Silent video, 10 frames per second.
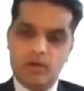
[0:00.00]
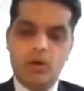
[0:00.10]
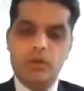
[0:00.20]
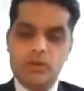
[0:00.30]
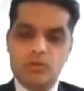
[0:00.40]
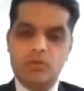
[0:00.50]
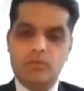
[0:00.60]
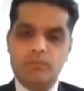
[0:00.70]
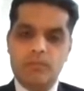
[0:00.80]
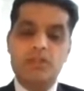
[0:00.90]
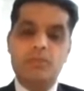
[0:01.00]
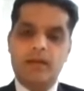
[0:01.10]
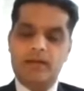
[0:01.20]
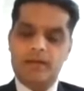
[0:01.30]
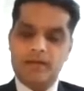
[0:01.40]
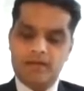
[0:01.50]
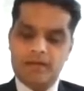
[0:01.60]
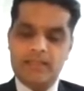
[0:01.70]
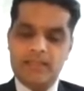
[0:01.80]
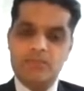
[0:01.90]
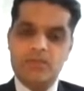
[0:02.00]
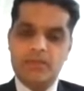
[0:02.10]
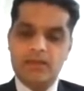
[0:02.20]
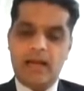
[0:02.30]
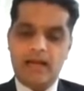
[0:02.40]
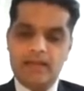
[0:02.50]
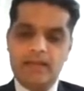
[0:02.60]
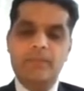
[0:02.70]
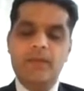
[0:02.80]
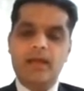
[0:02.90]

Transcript: also much better than other schemes in the category.